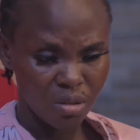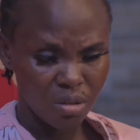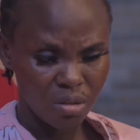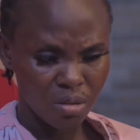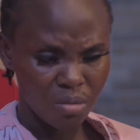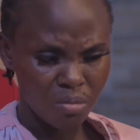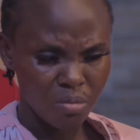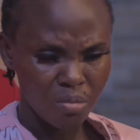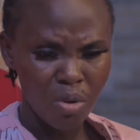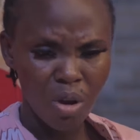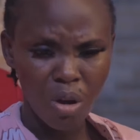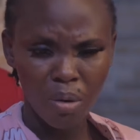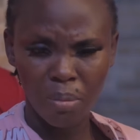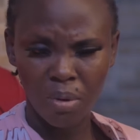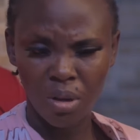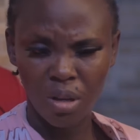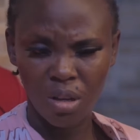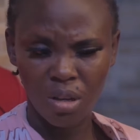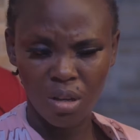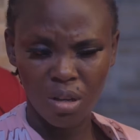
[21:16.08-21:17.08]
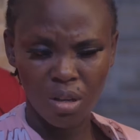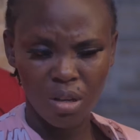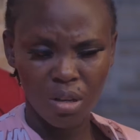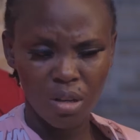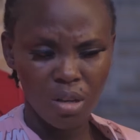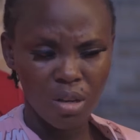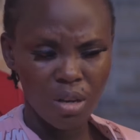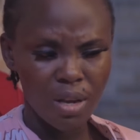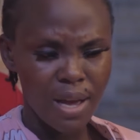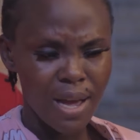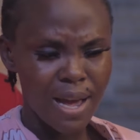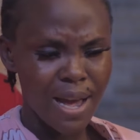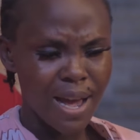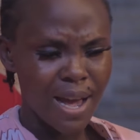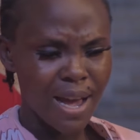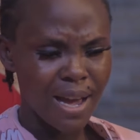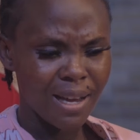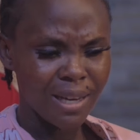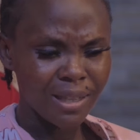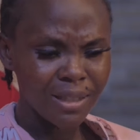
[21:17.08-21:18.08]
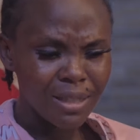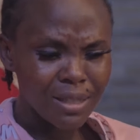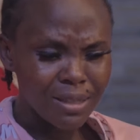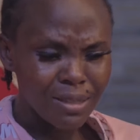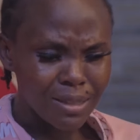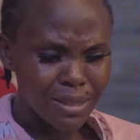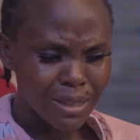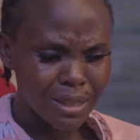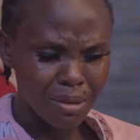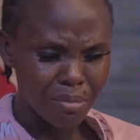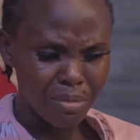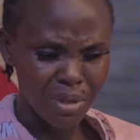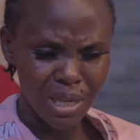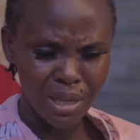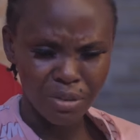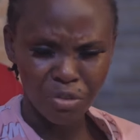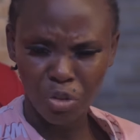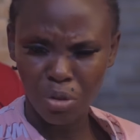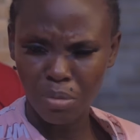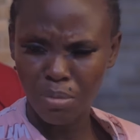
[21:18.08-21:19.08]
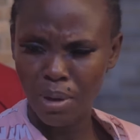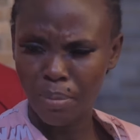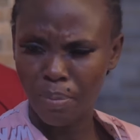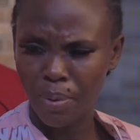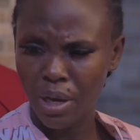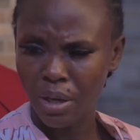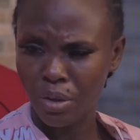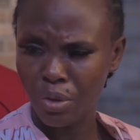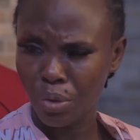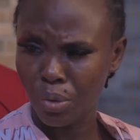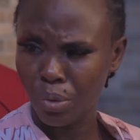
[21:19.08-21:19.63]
Mom, I had a similar dream about